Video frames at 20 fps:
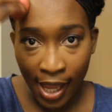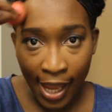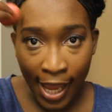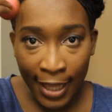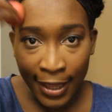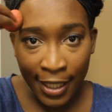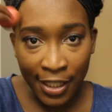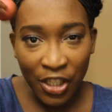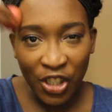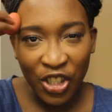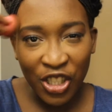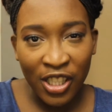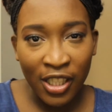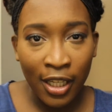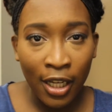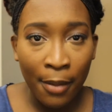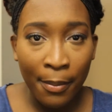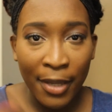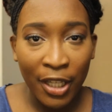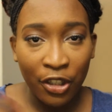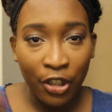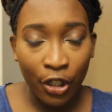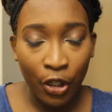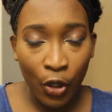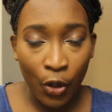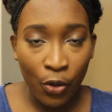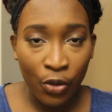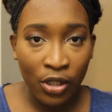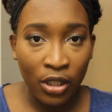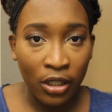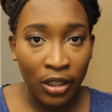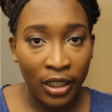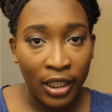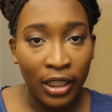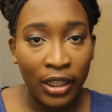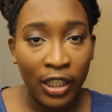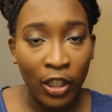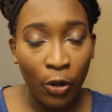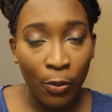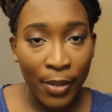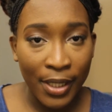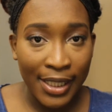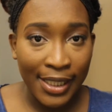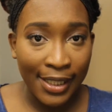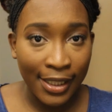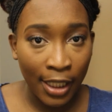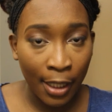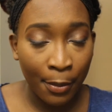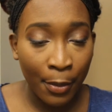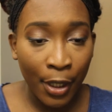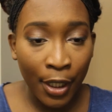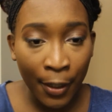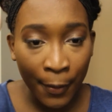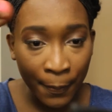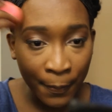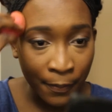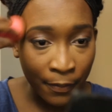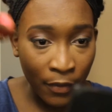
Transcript: and this is just gonna make your nose look a little bit slimmer.